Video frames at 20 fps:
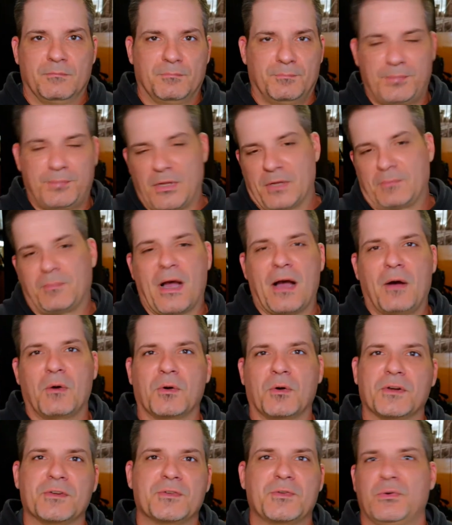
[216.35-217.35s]
plug
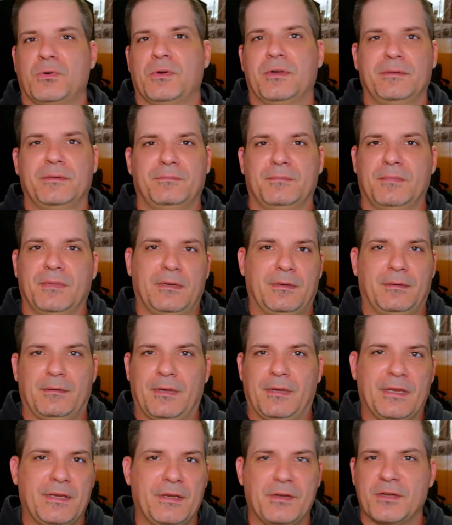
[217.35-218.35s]
power into it,
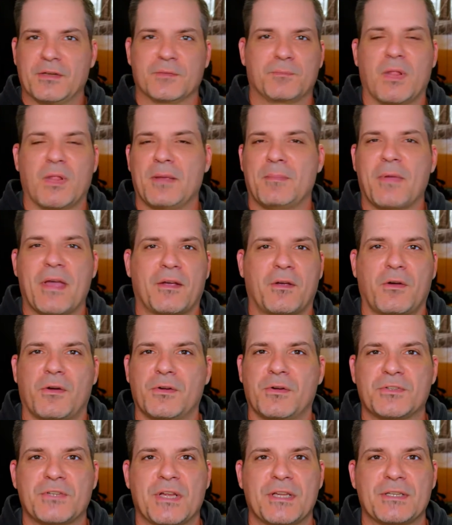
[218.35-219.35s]
and you can play back all
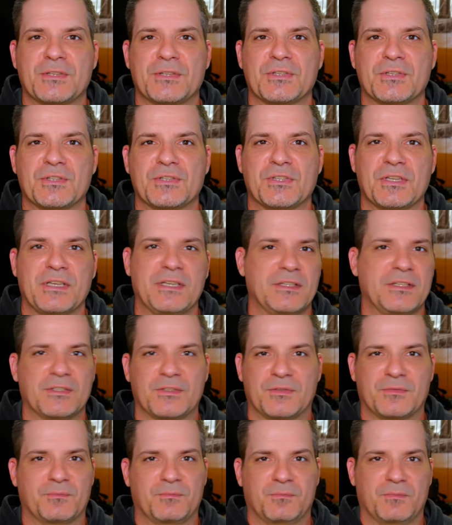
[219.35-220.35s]
your chases and
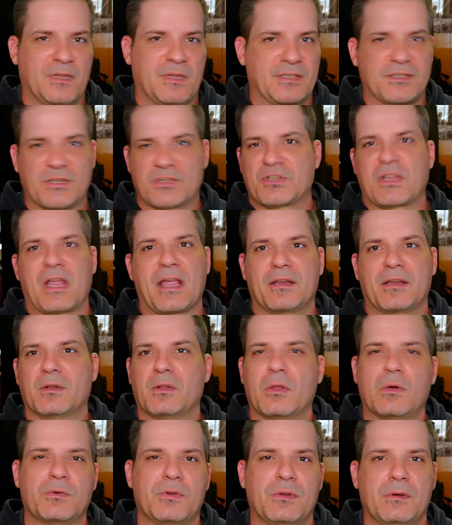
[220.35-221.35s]
scenes as a
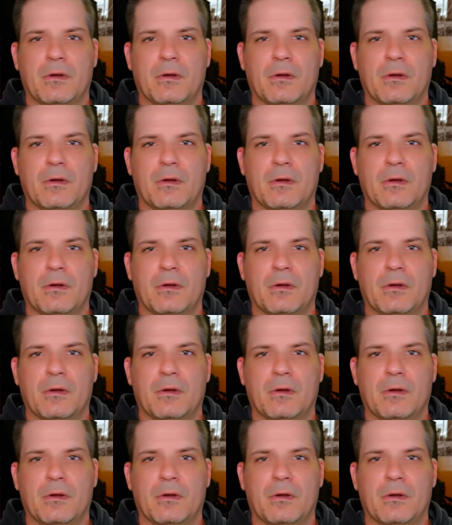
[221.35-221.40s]
standalone.